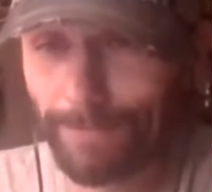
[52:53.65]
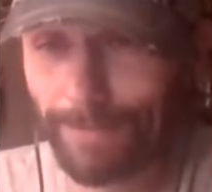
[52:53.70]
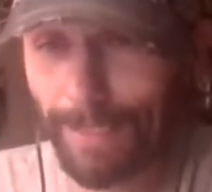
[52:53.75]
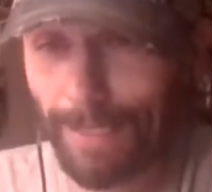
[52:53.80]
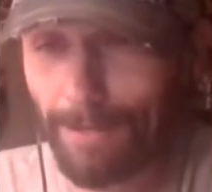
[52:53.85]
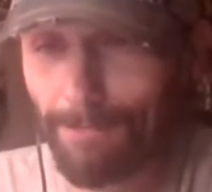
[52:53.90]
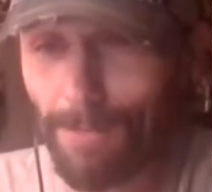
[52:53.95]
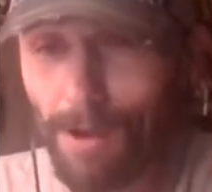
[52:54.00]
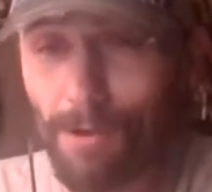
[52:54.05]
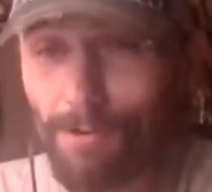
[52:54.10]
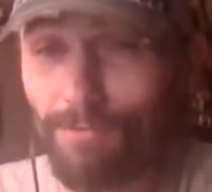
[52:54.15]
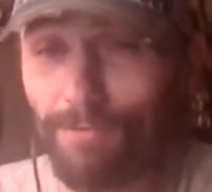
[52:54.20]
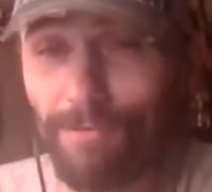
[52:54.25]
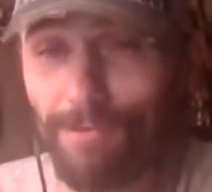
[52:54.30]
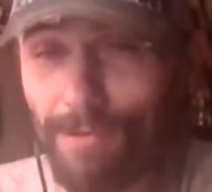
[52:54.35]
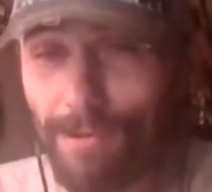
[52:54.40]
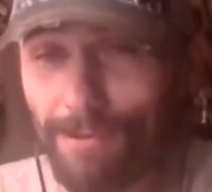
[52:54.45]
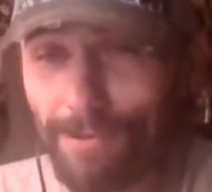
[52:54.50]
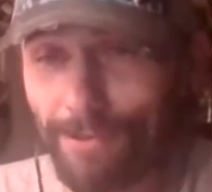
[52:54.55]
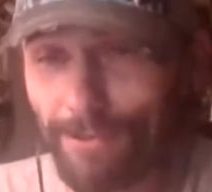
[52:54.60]
damn
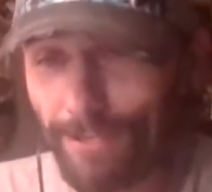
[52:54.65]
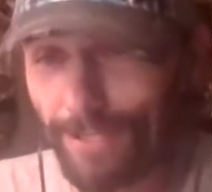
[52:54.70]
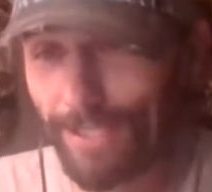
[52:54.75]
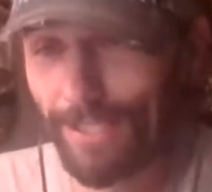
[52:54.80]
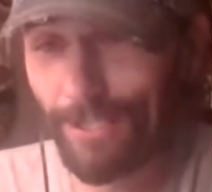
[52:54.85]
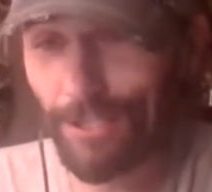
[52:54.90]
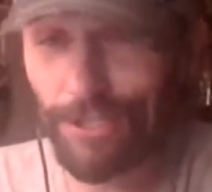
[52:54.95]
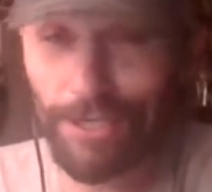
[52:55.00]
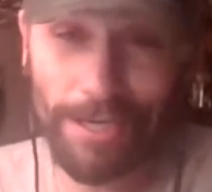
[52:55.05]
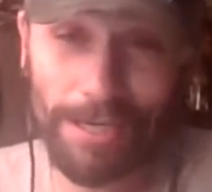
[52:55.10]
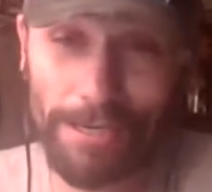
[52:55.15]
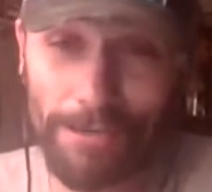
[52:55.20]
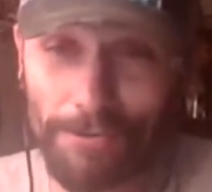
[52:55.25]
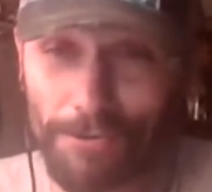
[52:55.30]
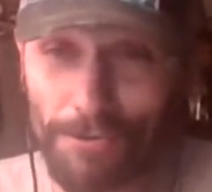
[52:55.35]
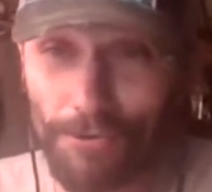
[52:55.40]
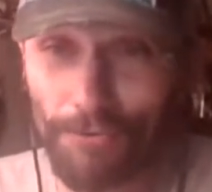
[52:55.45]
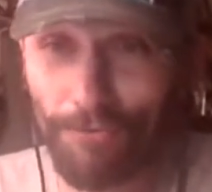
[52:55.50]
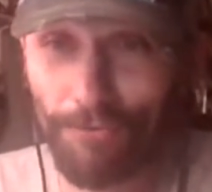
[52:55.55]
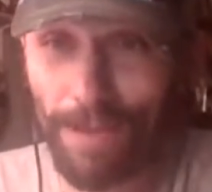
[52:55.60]
over-unders and shit,
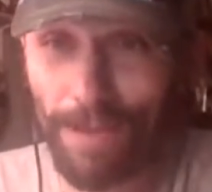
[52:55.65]
here's your